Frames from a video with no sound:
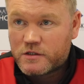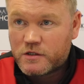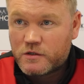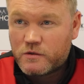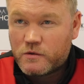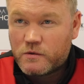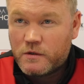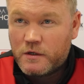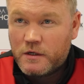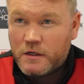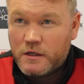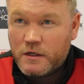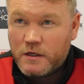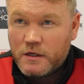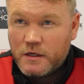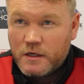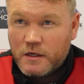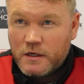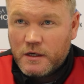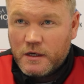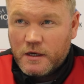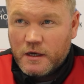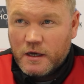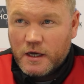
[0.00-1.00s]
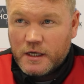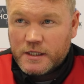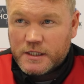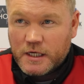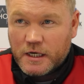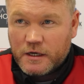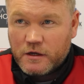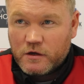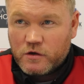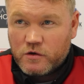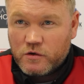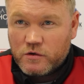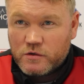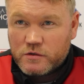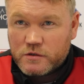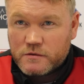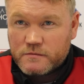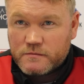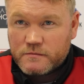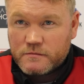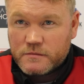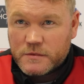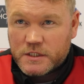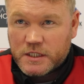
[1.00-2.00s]
So he's had a
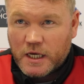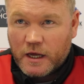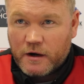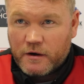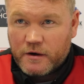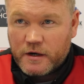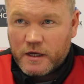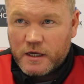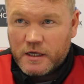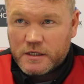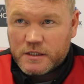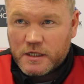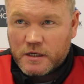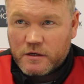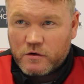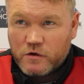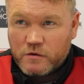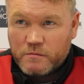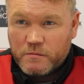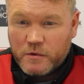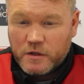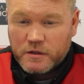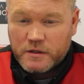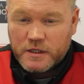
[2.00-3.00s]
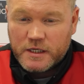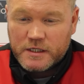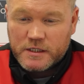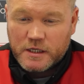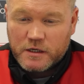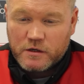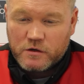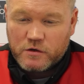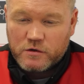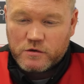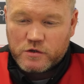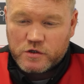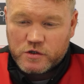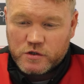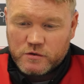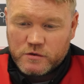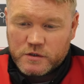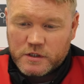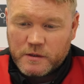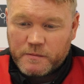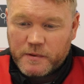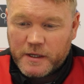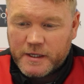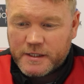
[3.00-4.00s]
good Saturday, he's had a good Monday, he's had a good
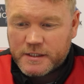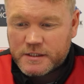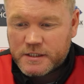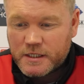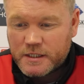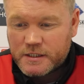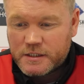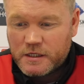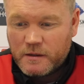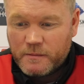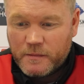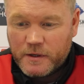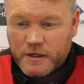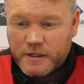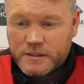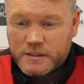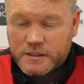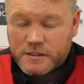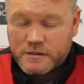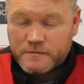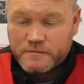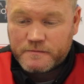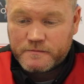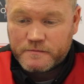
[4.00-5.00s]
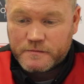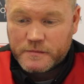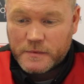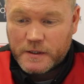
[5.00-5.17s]
Tuesday playing 60 minutes.